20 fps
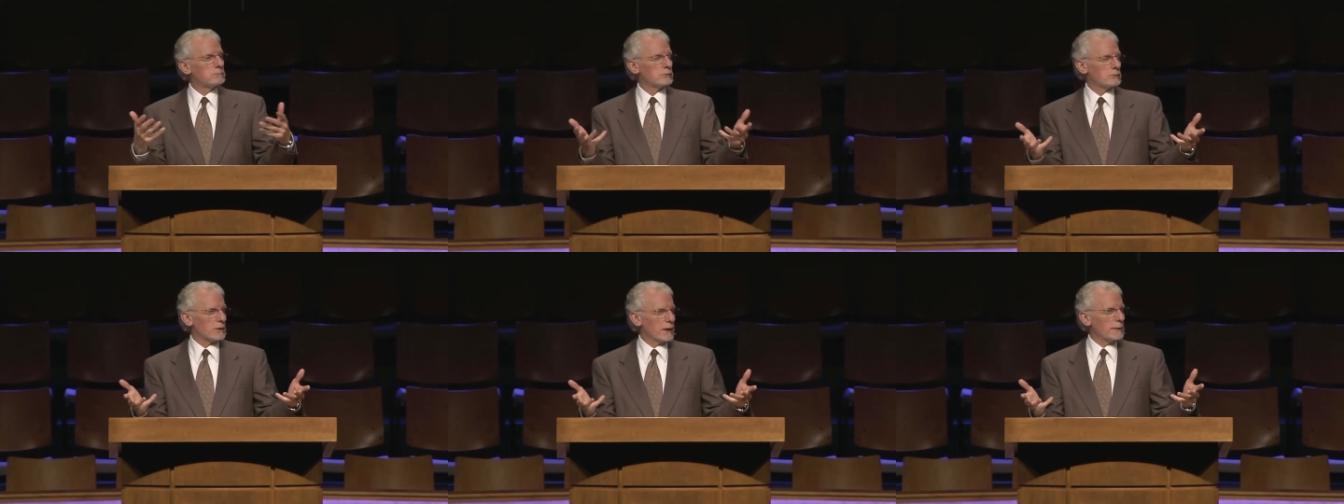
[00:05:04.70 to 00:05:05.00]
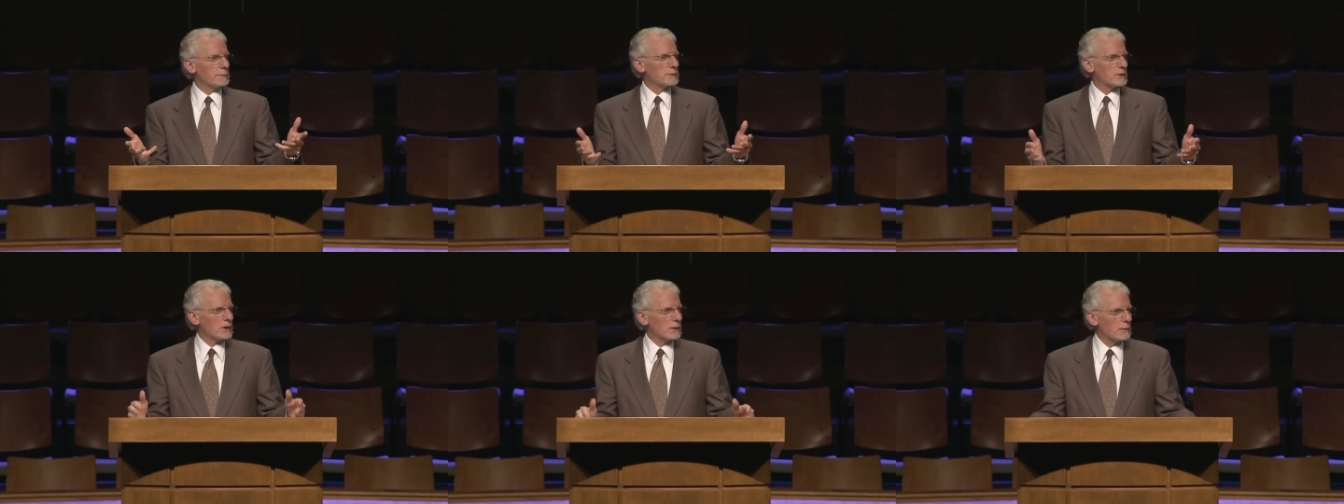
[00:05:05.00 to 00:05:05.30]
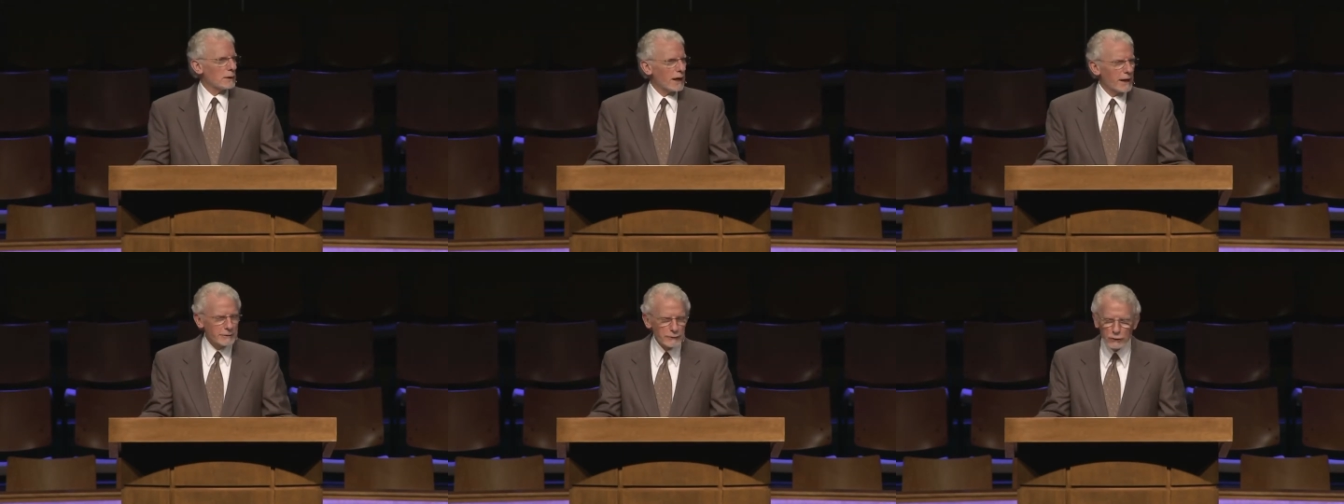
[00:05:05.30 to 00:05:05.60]
perhaps
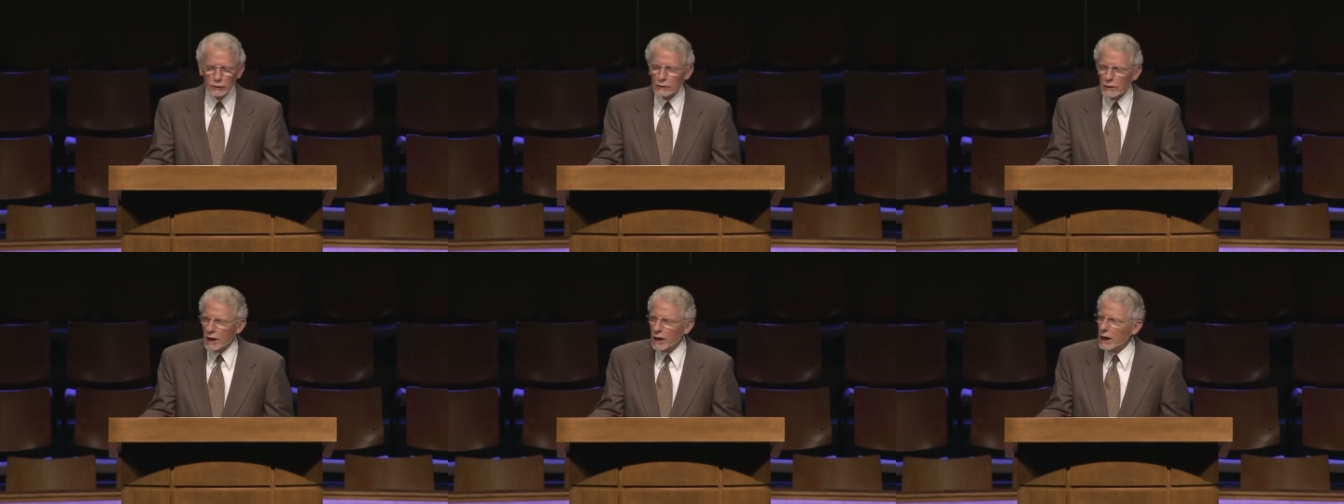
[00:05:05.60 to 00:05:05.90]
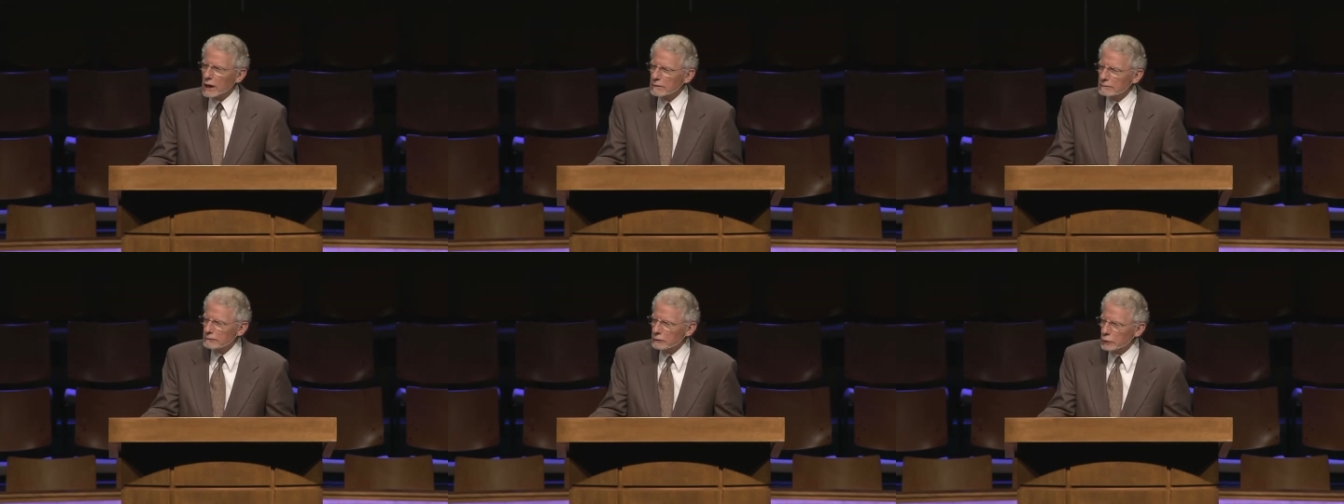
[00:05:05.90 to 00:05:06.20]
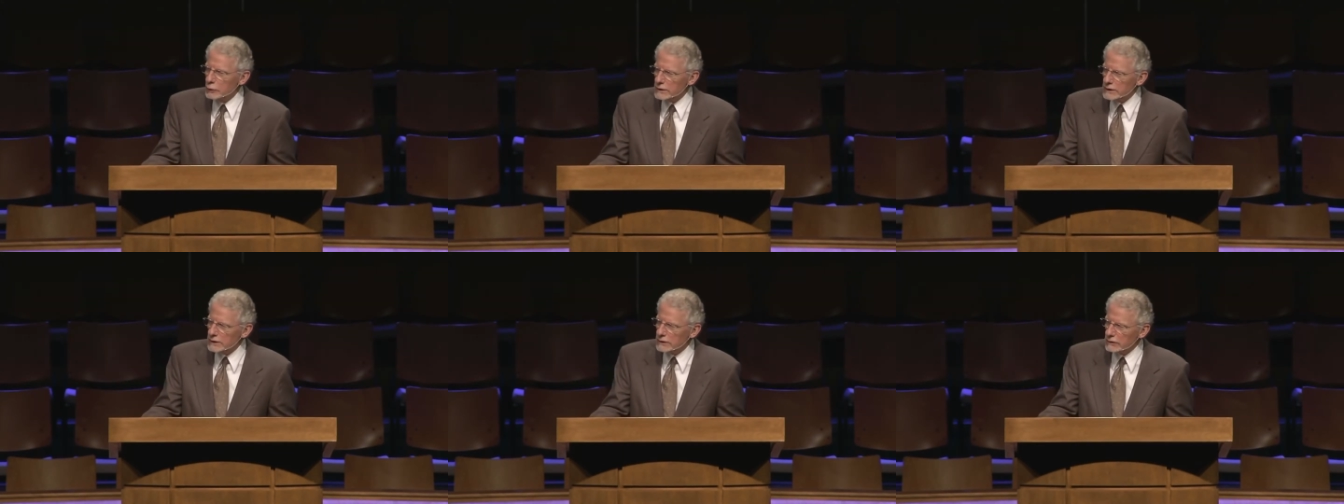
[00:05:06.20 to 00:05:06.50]
uh, under uh,
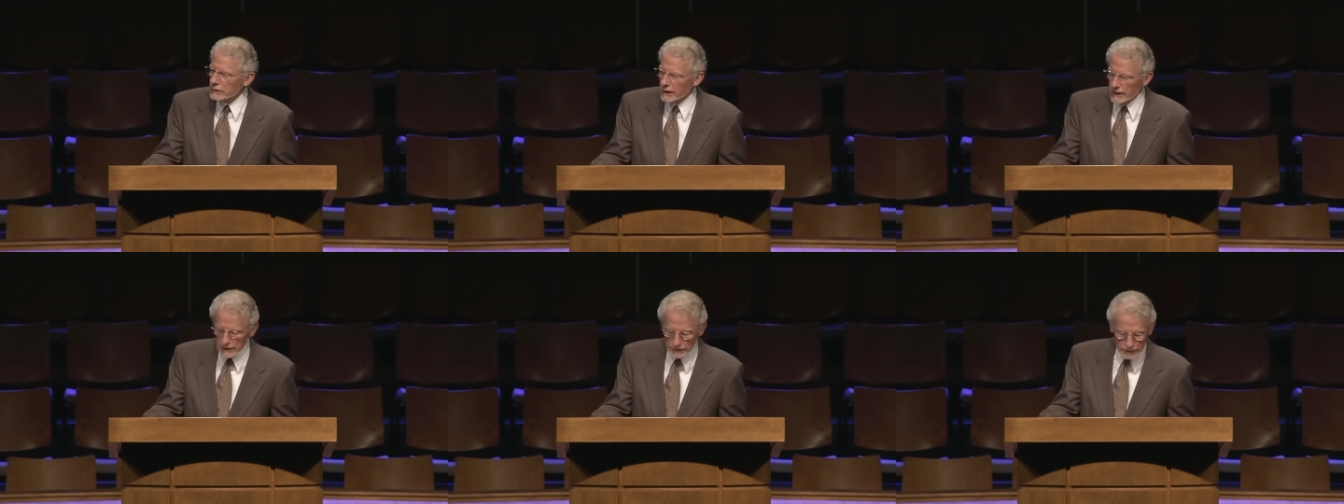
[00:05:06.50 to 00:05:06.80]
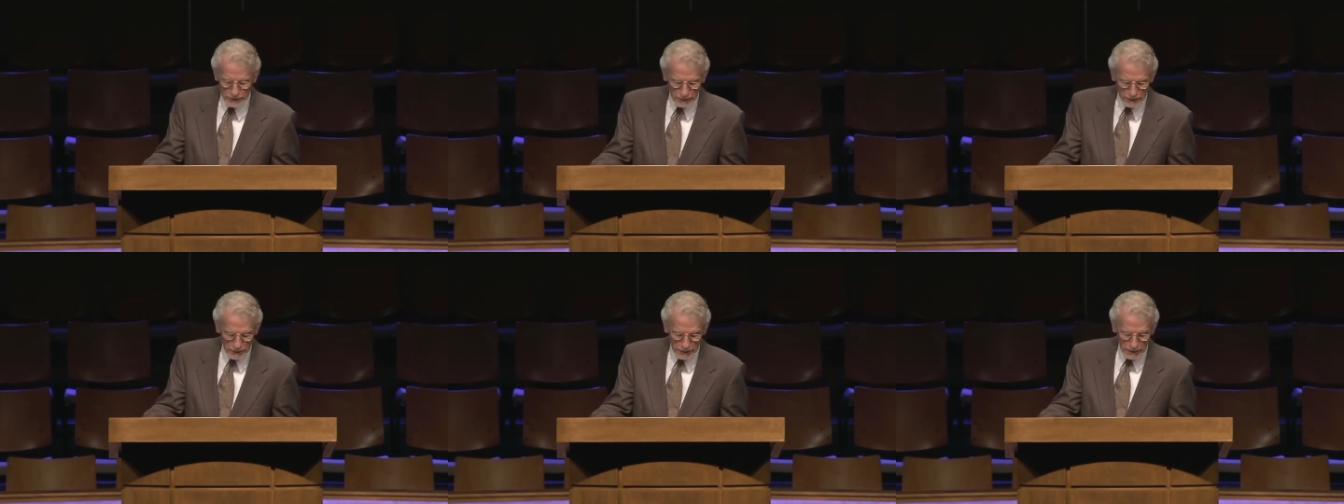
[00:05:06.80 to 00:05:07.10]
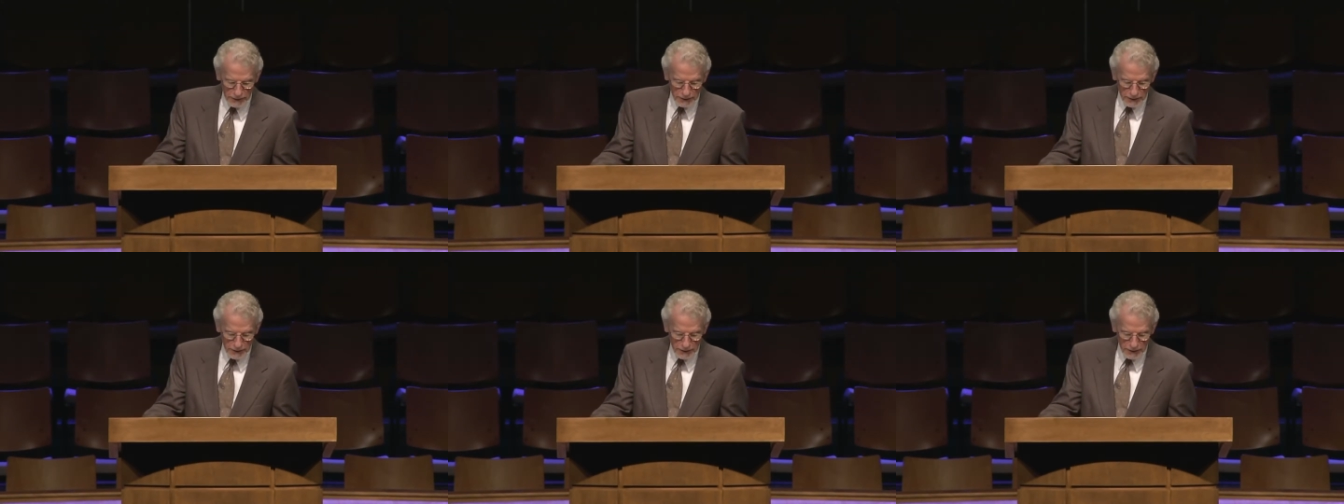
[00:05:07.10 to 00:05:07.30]
40 or under,